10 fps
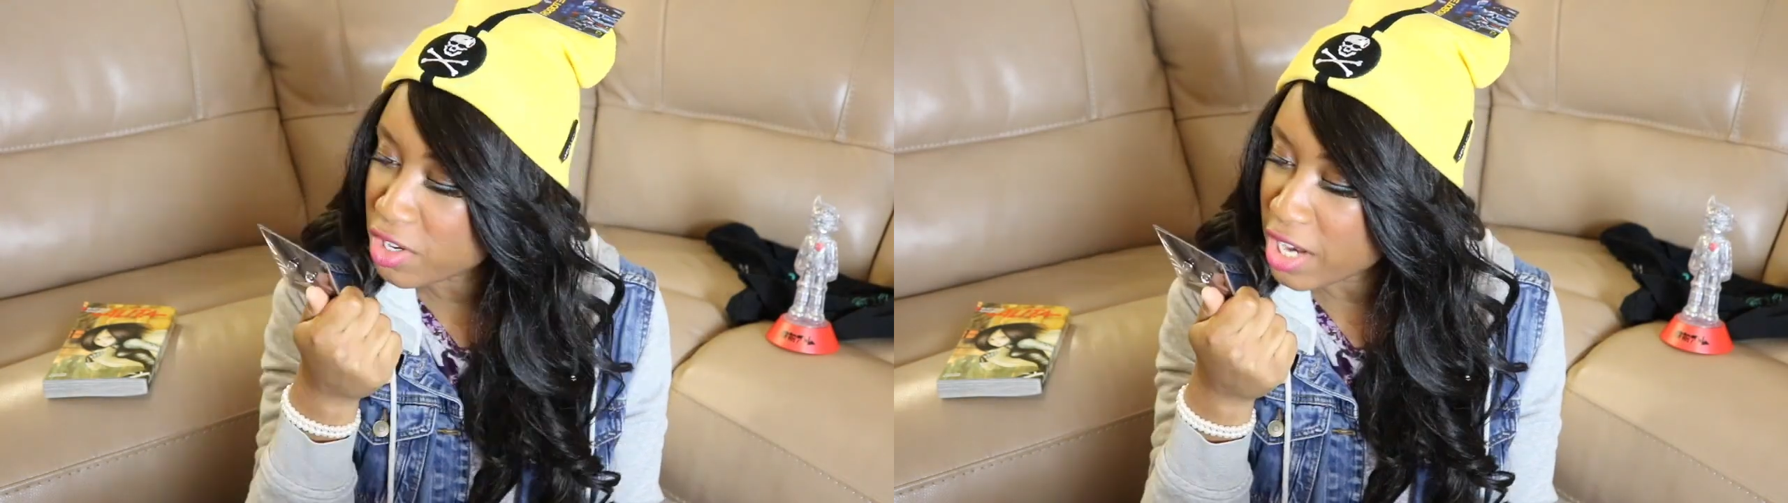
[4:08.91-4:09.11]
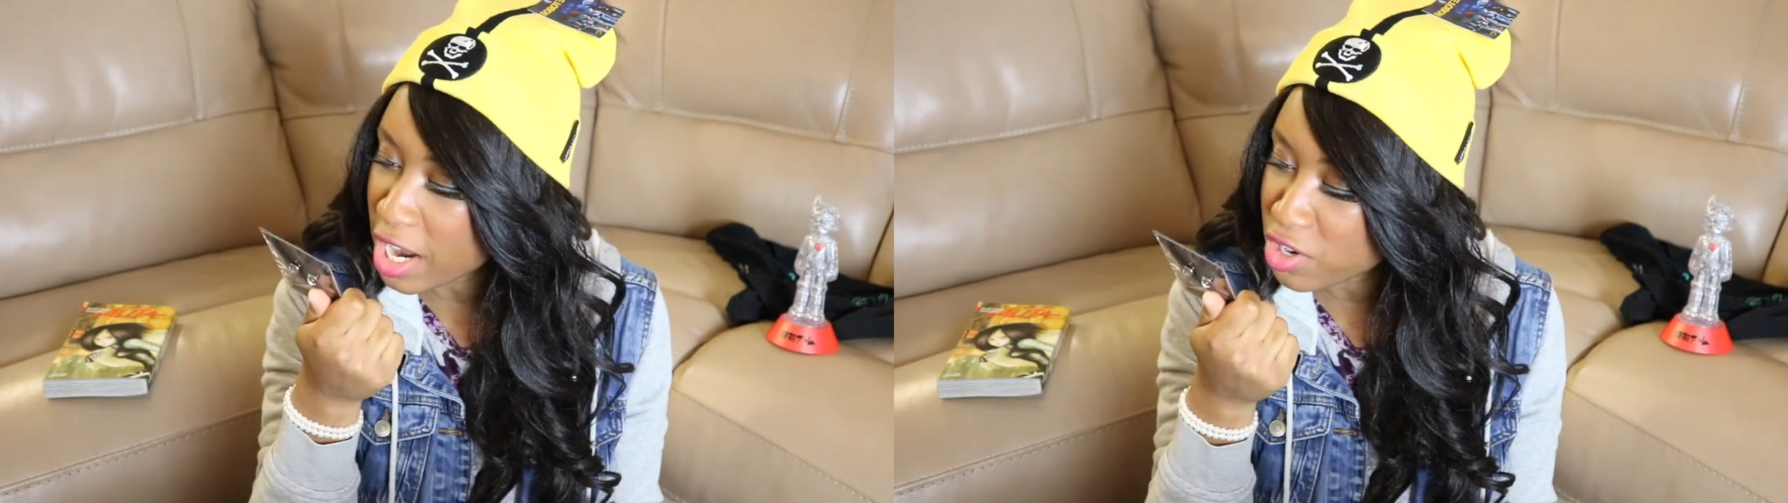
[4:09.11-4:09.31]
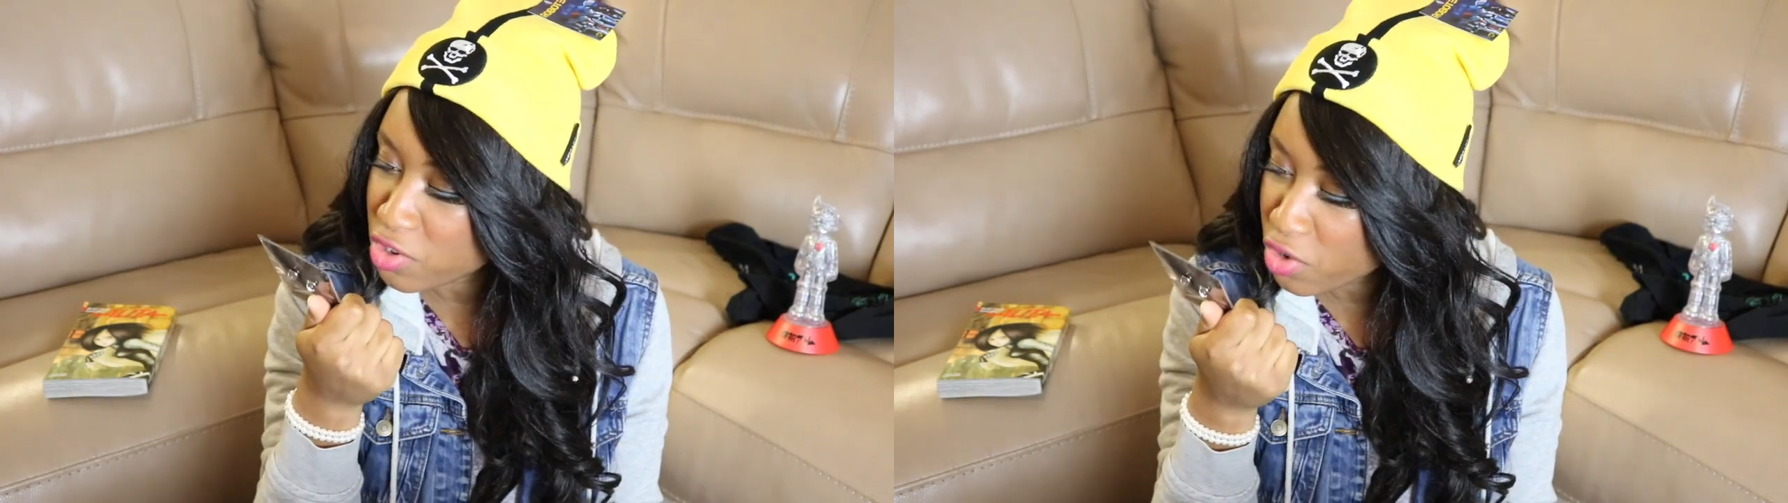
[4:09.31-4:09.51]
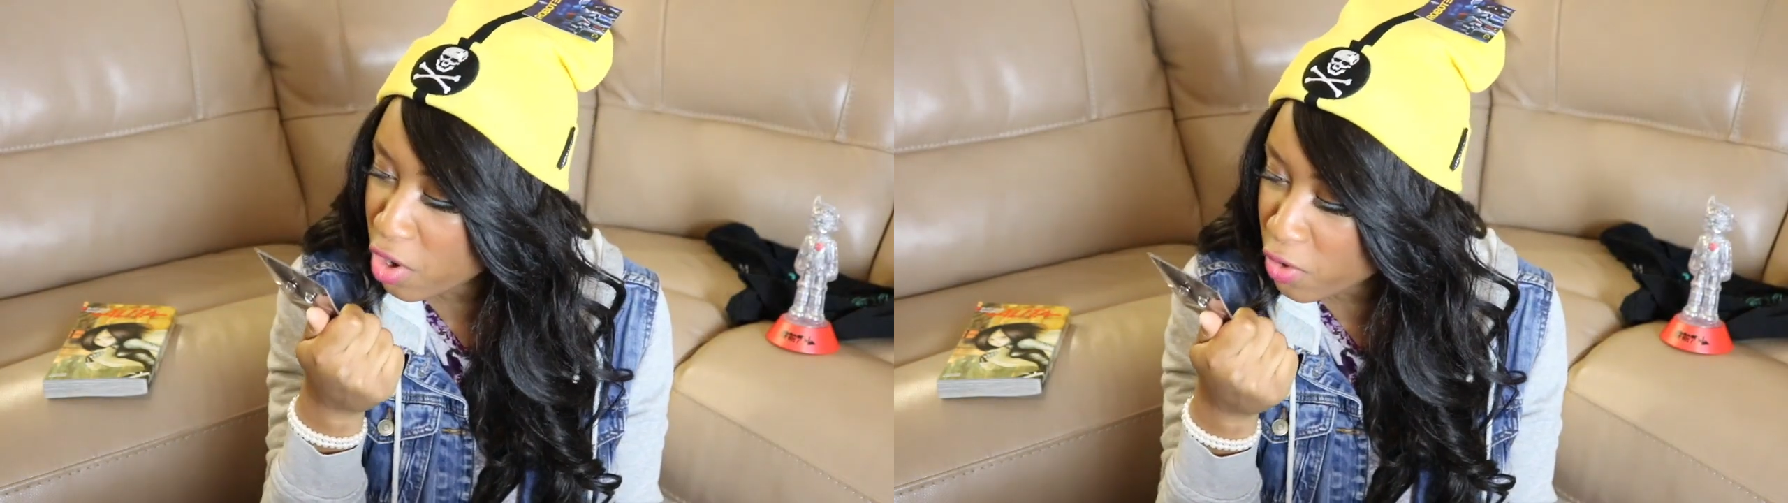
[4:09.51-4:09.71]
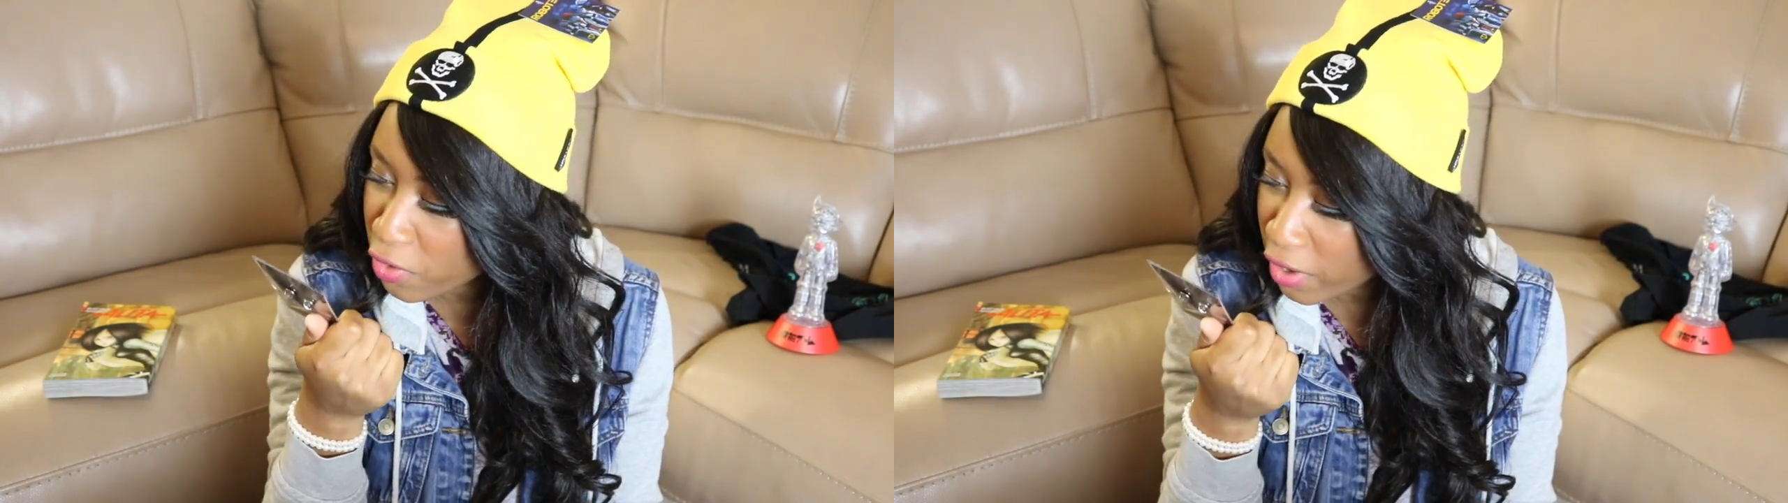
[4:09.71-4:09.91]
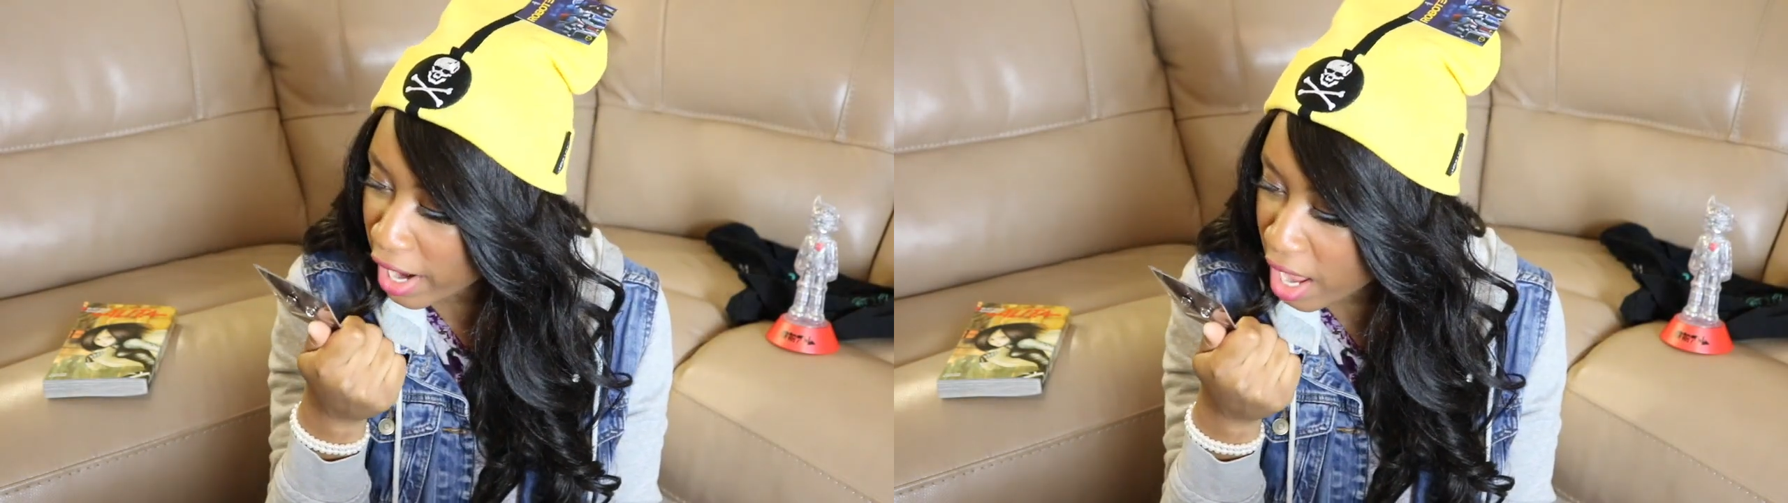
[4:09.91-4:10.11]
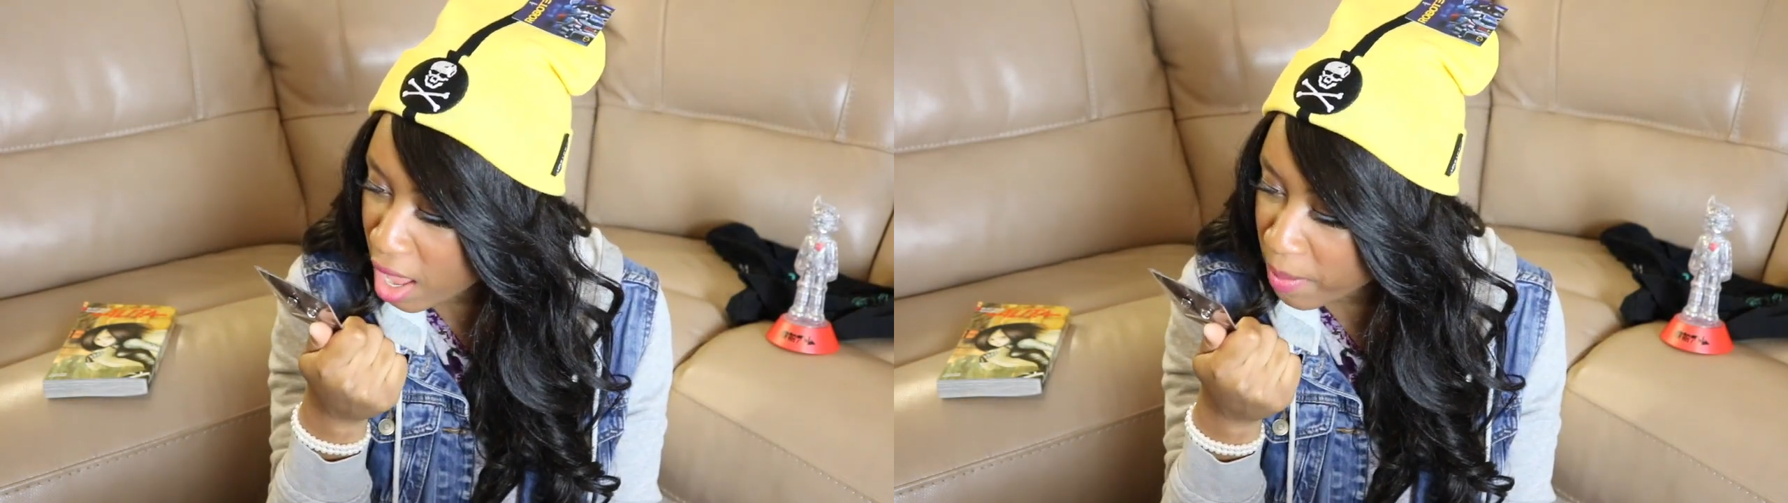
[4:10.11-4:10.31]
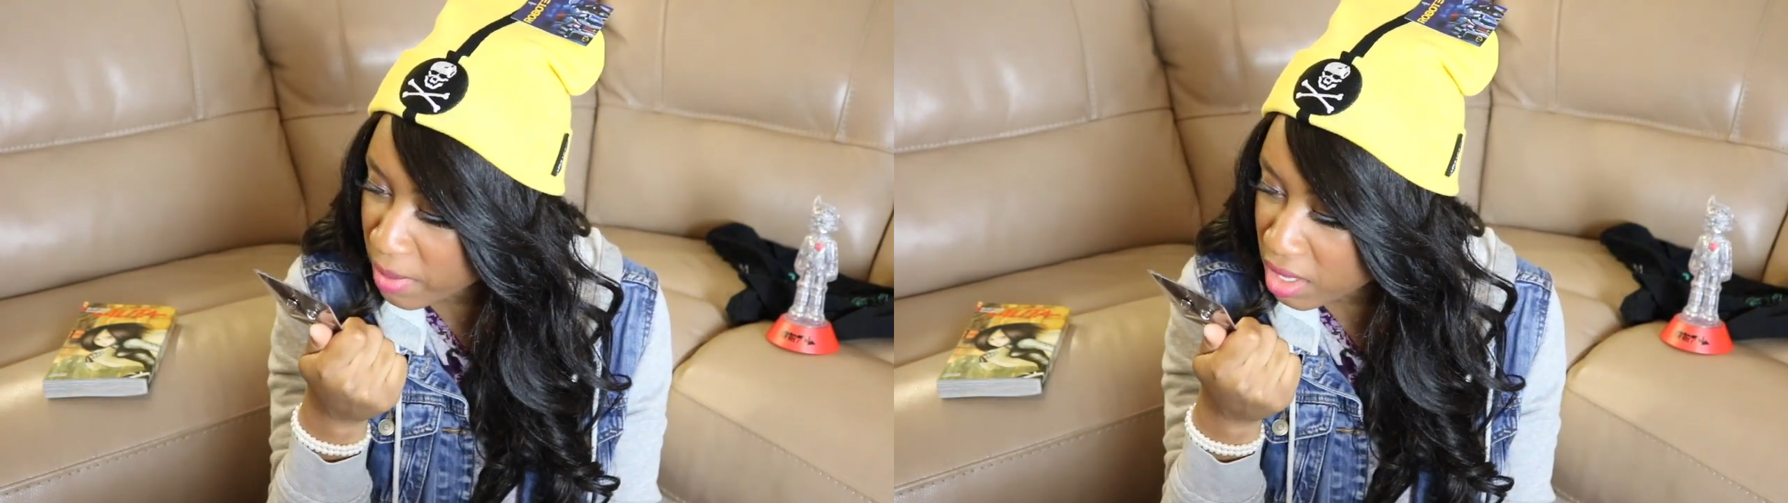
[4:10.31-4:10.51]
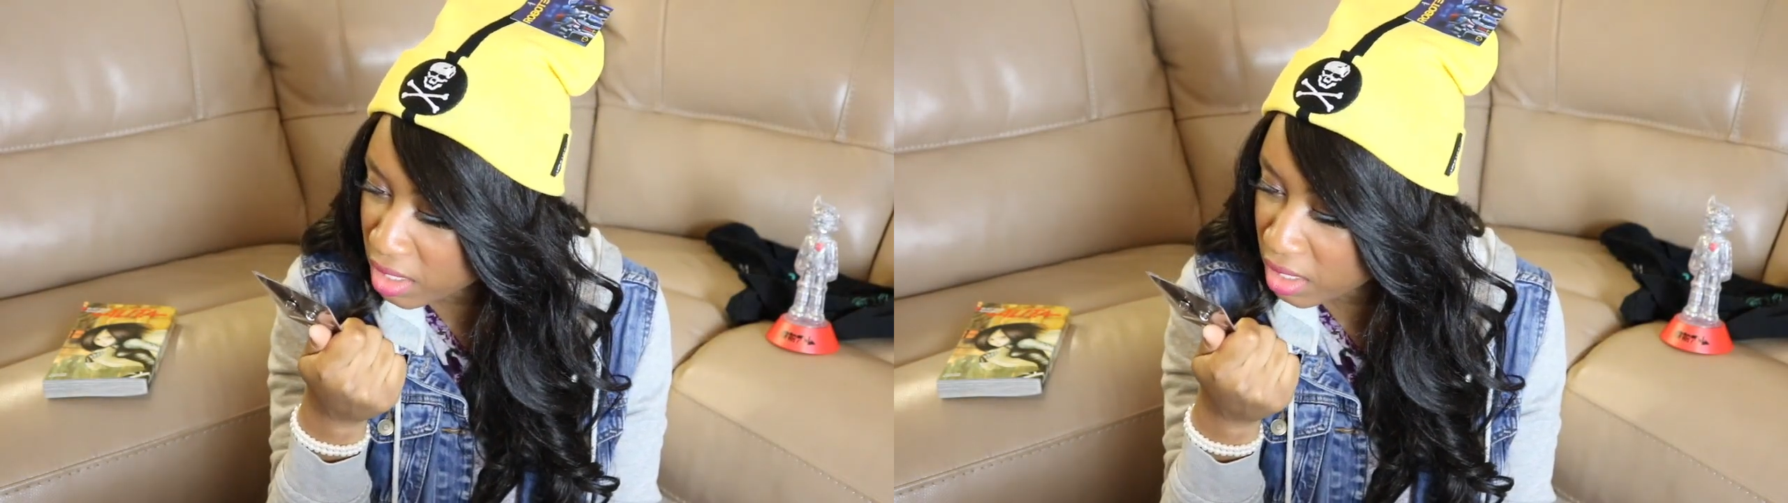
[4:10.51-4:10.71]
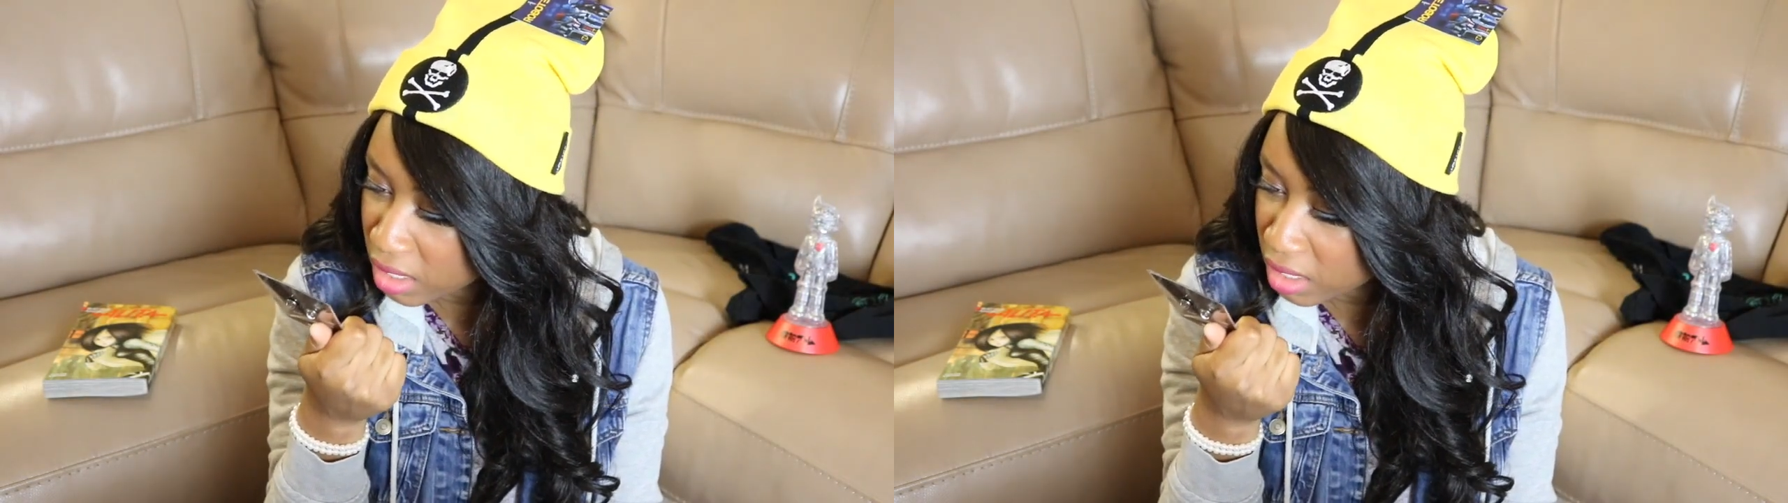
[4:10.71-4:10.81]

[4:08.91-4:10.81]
Dendrogram.